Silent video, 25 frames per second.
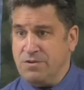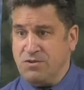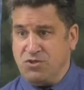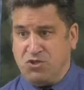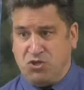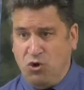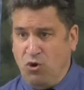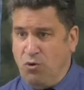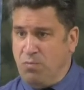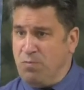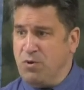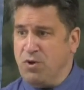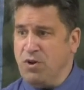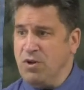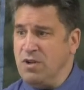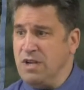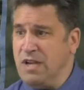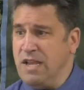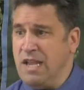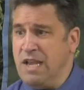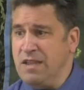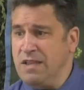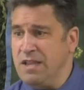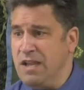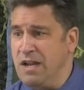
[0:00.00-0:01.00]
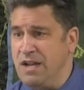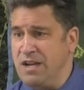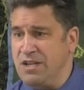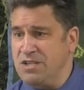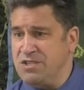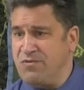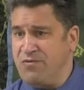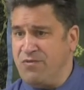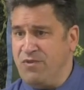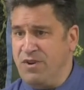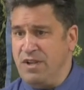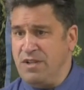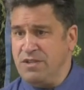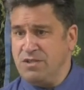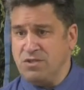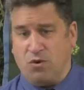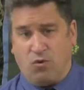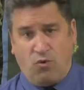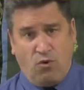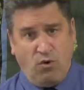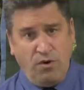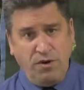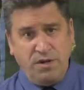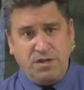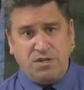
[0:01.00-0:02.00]
Job couldn't get that in his friends
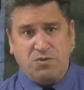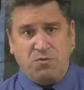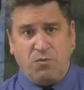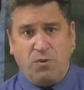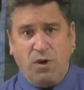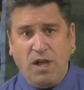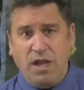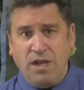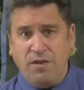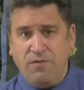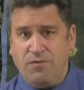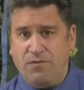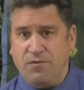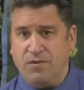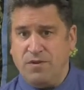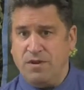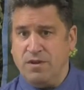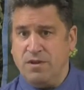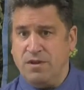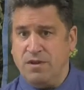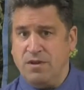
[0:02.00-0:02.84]
or in his wife.